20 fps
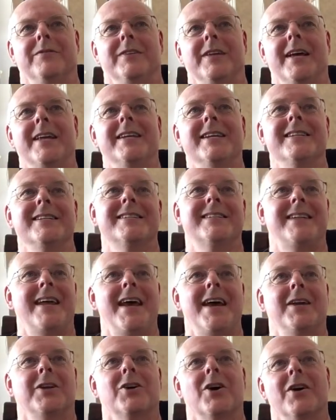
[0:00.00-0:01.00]
and
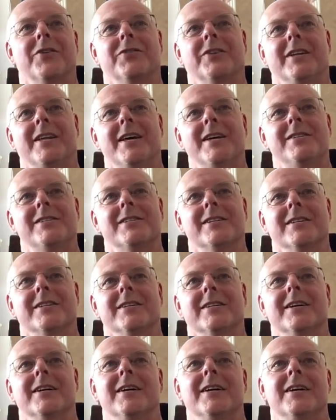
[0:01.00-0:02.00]
instead got the
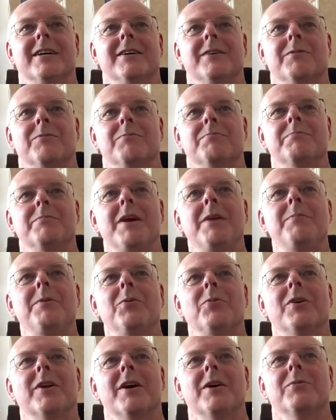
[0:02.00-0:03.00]
lesson, maybe
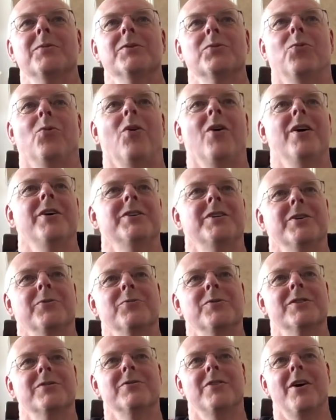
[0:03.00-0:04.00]
what I was wanting
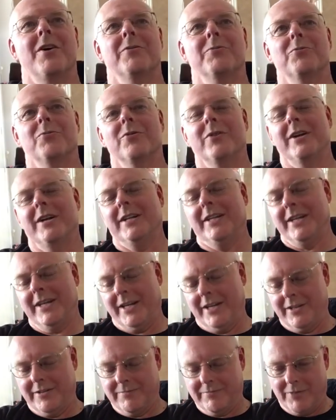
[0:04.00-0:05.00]
was not
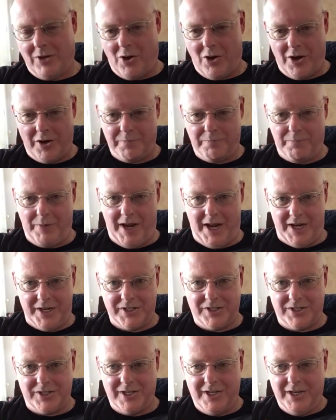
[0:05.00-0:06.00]
really on
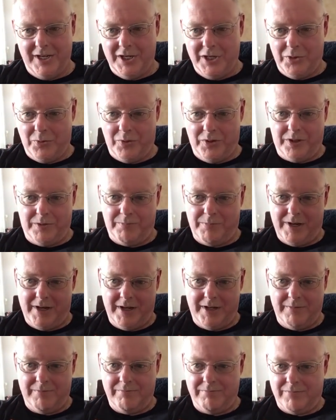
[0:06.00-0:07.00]
base with
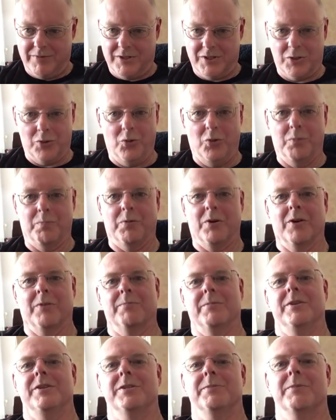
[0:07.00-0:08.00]
my soul
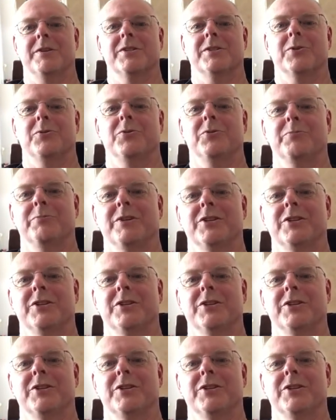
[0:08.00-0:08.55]
purpose, my soul